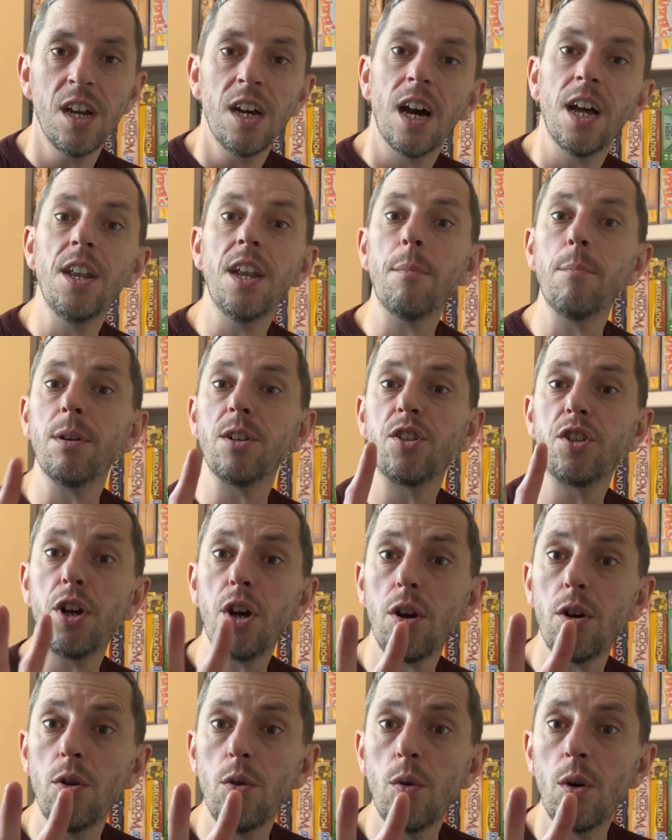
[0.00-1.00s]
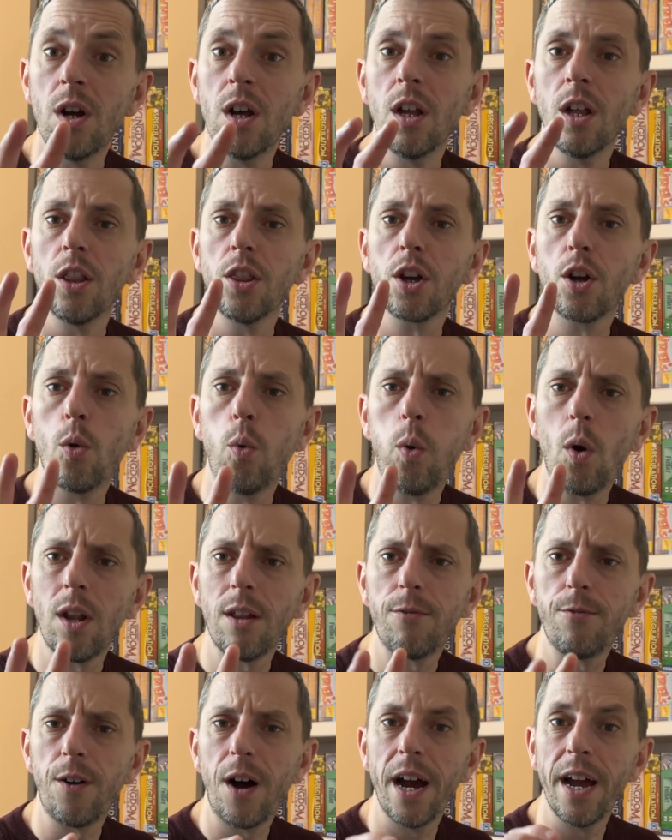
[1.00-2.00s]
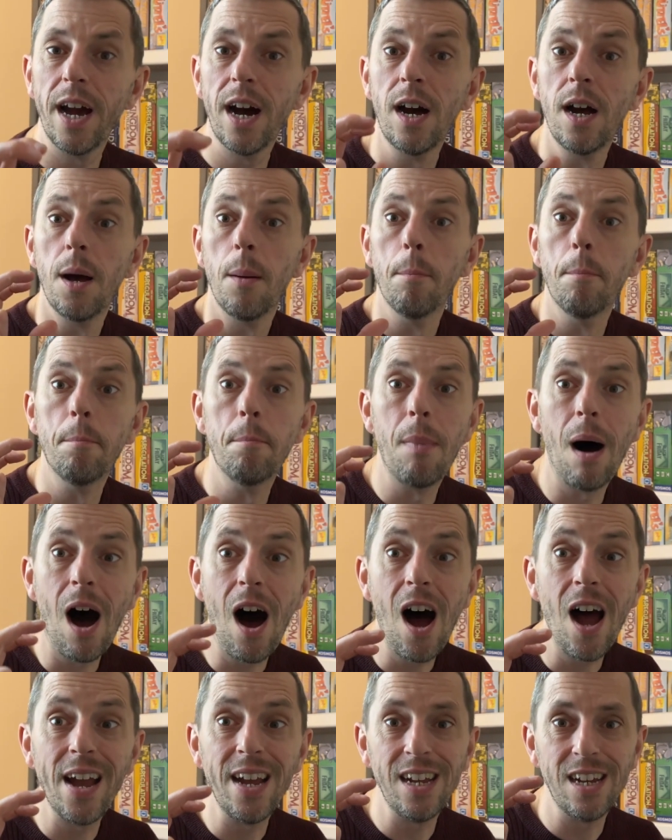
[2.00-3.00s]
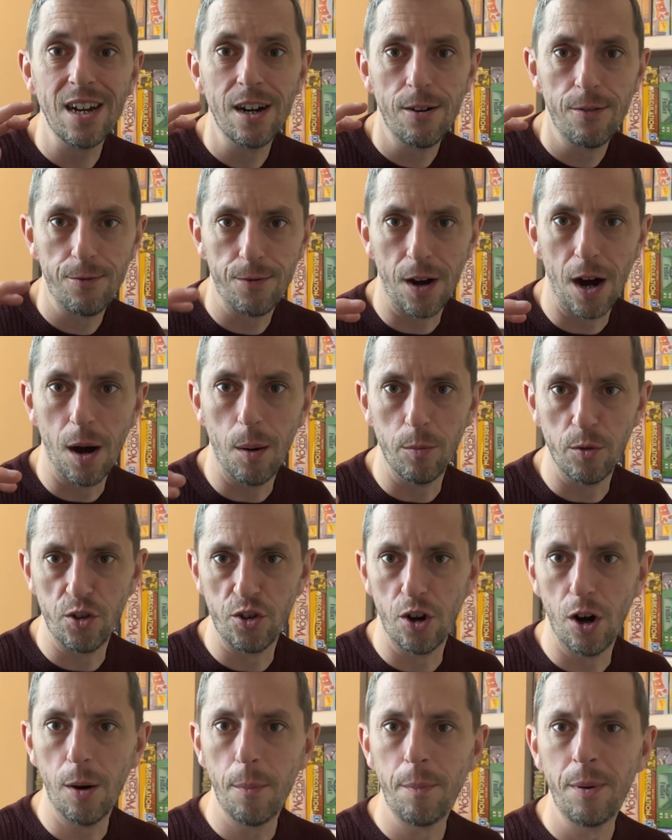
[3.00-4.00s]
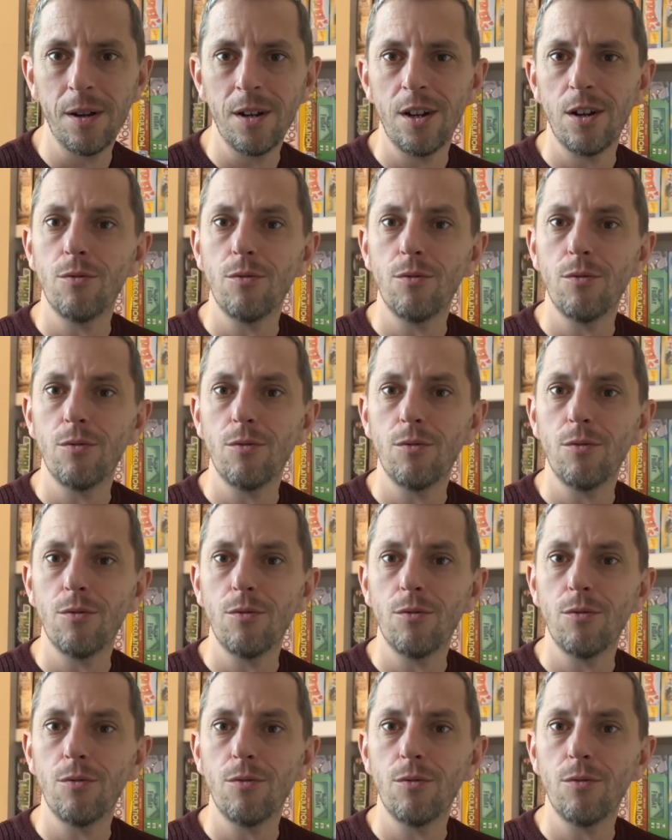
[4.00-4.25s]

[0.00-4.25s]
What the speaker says: And number 2, the qualifier, My Farm Shop,